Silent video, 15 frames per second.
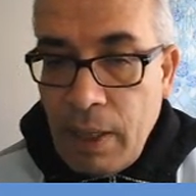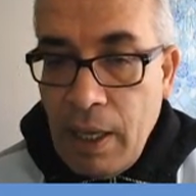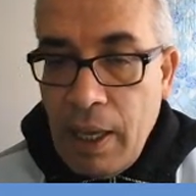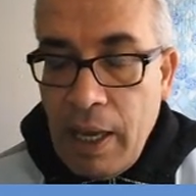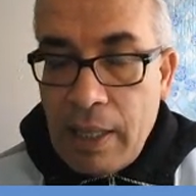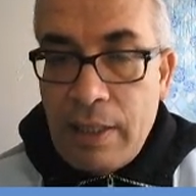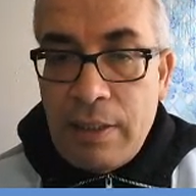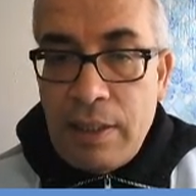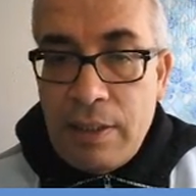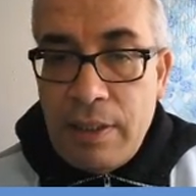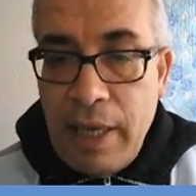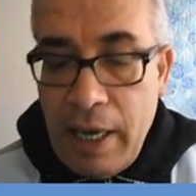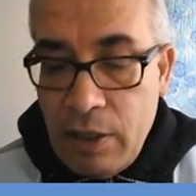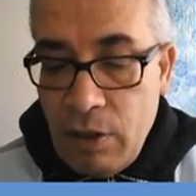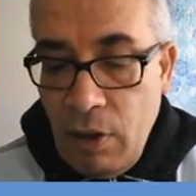And this is the
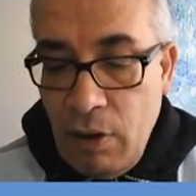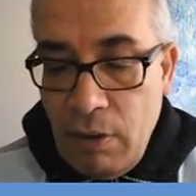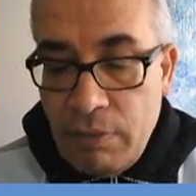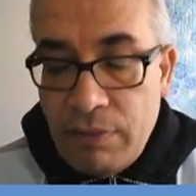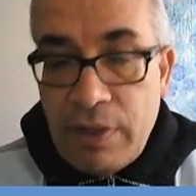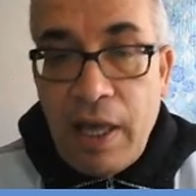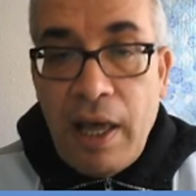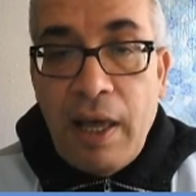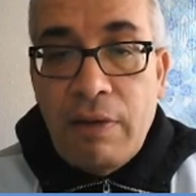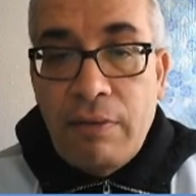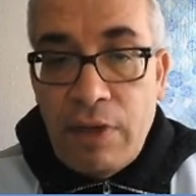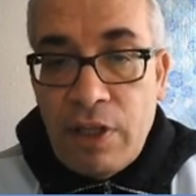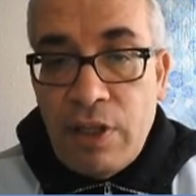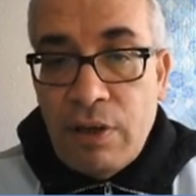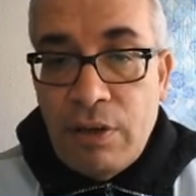end of the
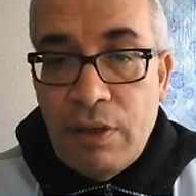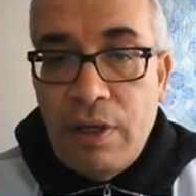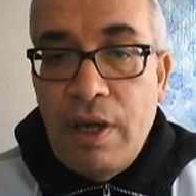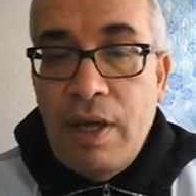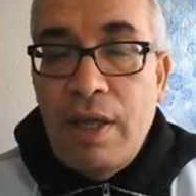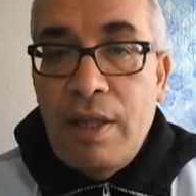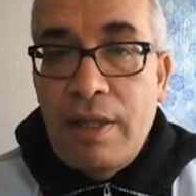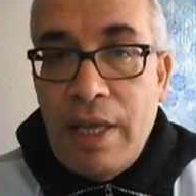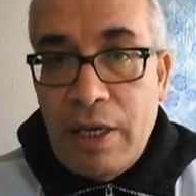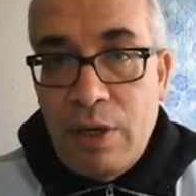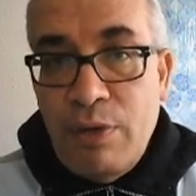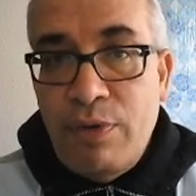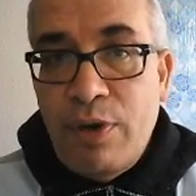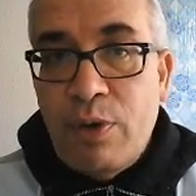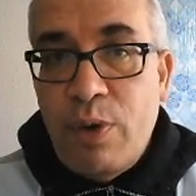video. Thank you
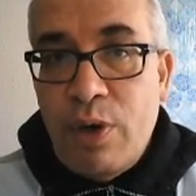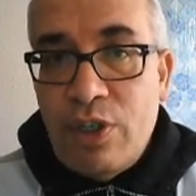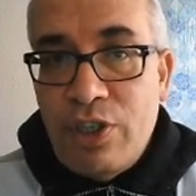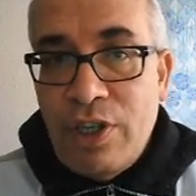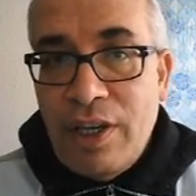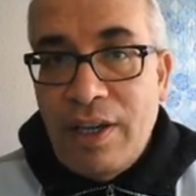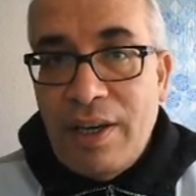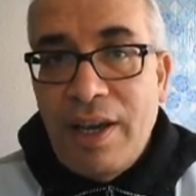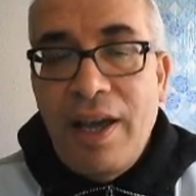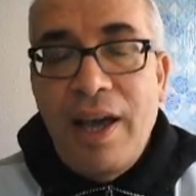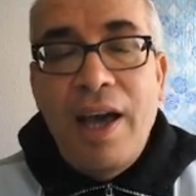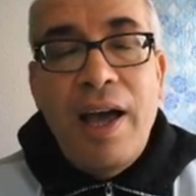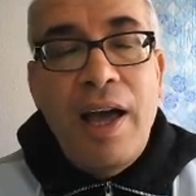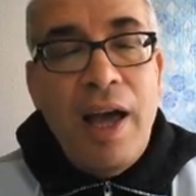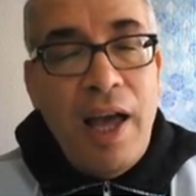for watching,
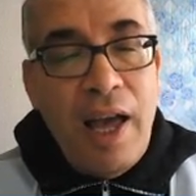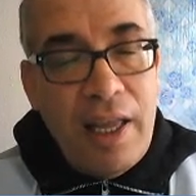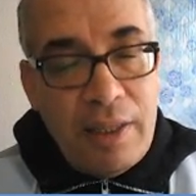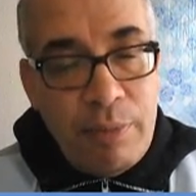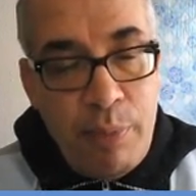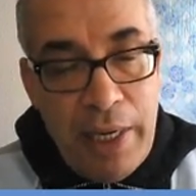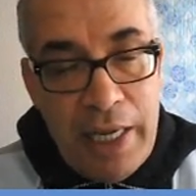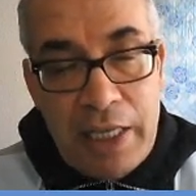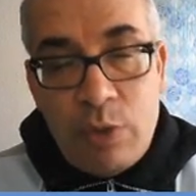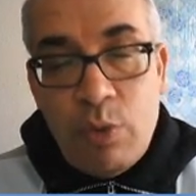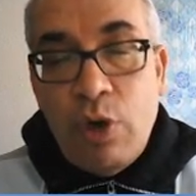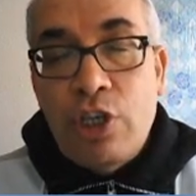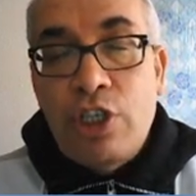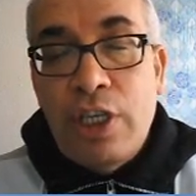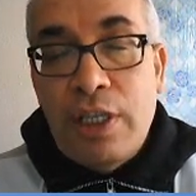and please
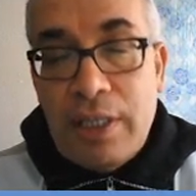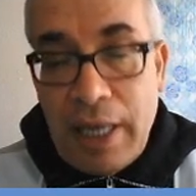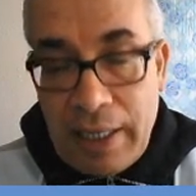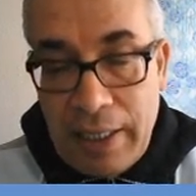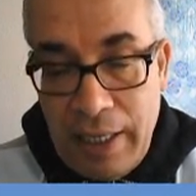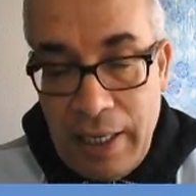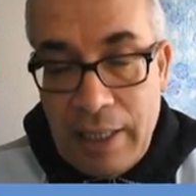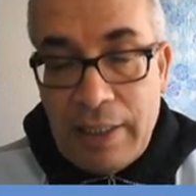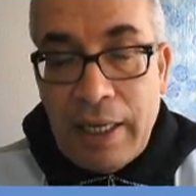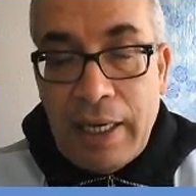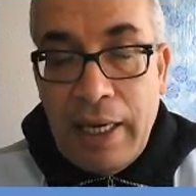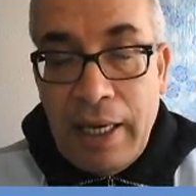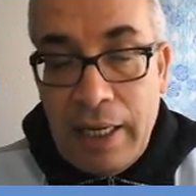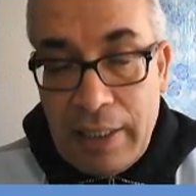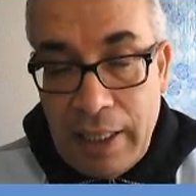watch it again and
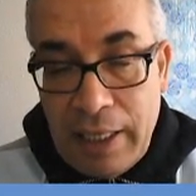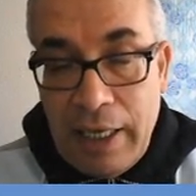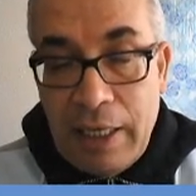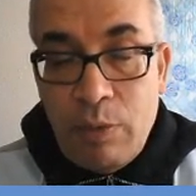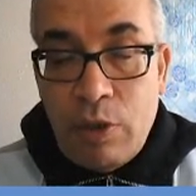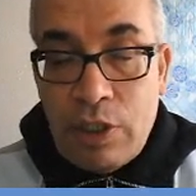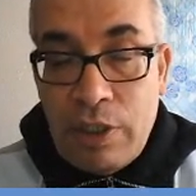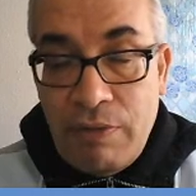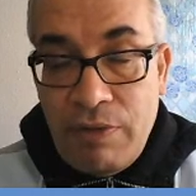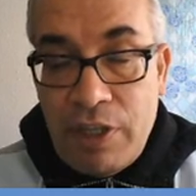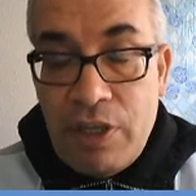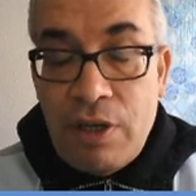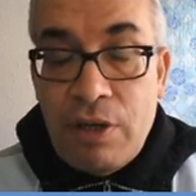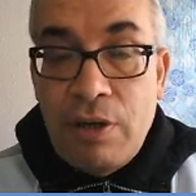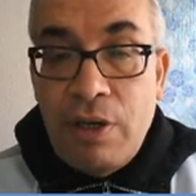again and again. Watch the
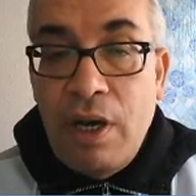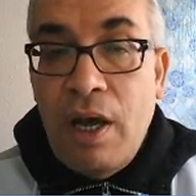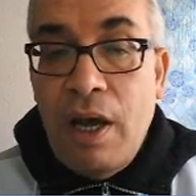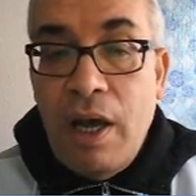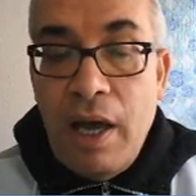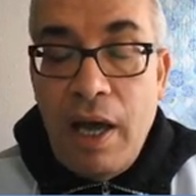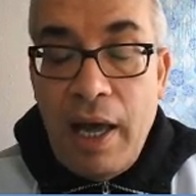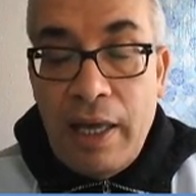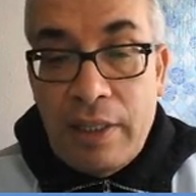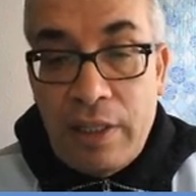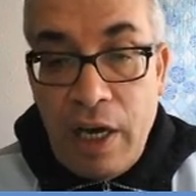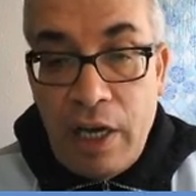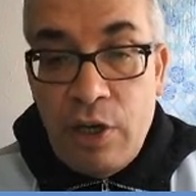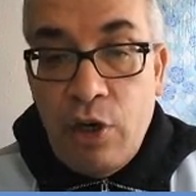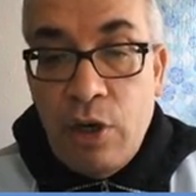video, and
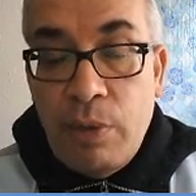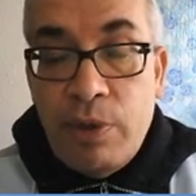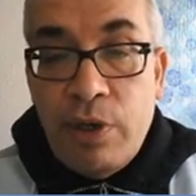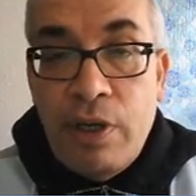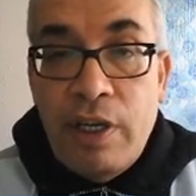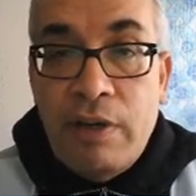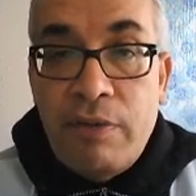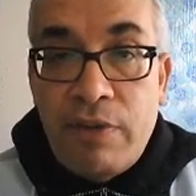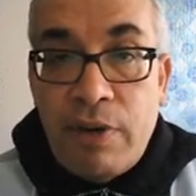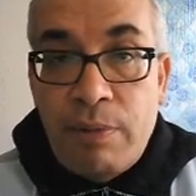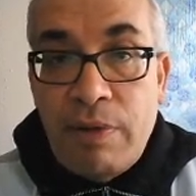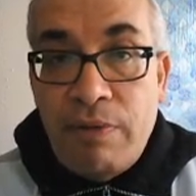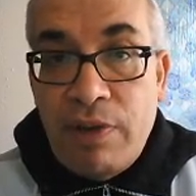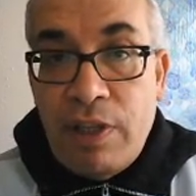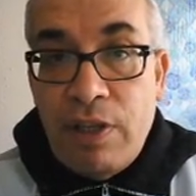I hope you learn from the
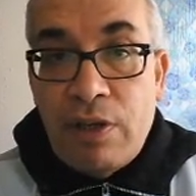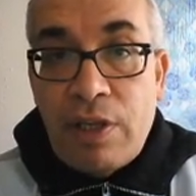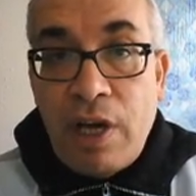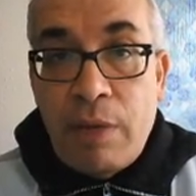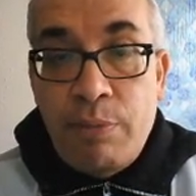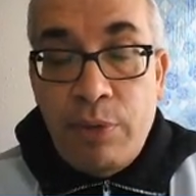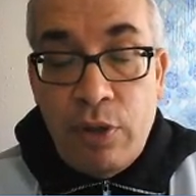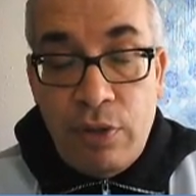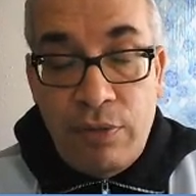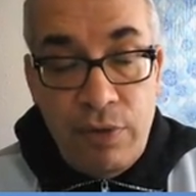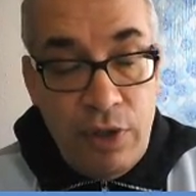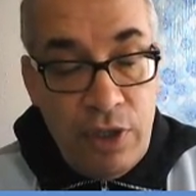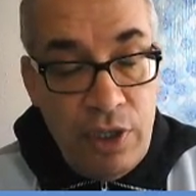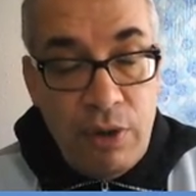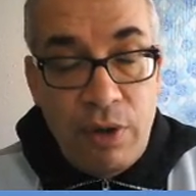videos I put
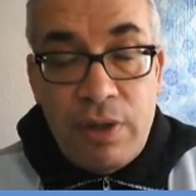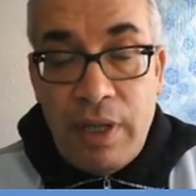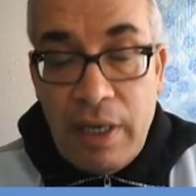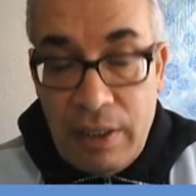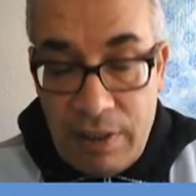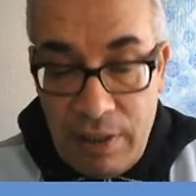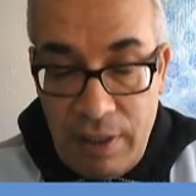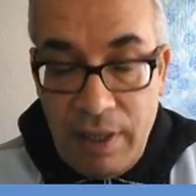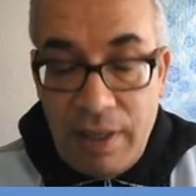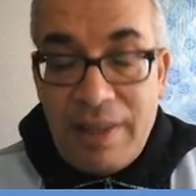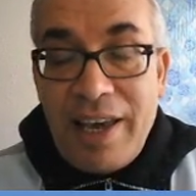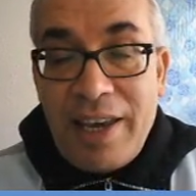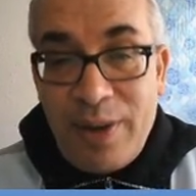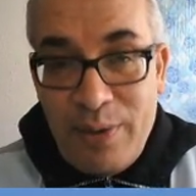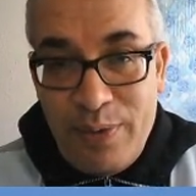for you on the internet.
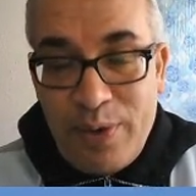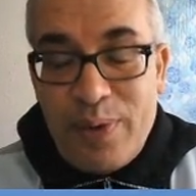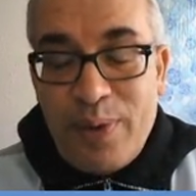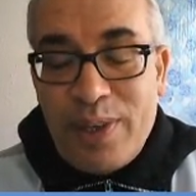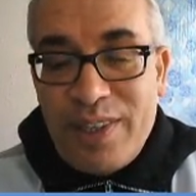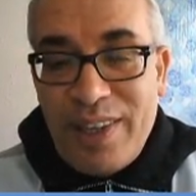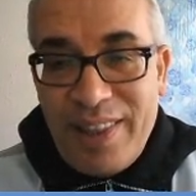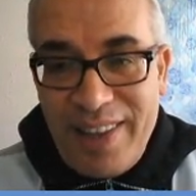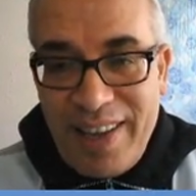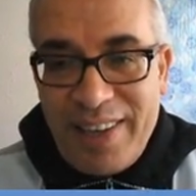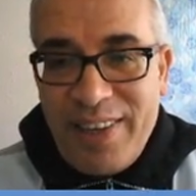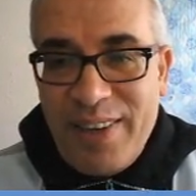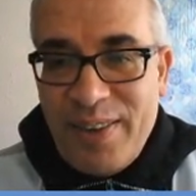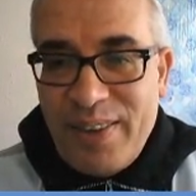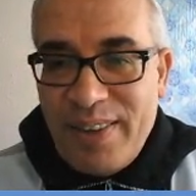Thank you for watching. Thank
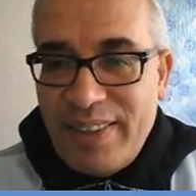you.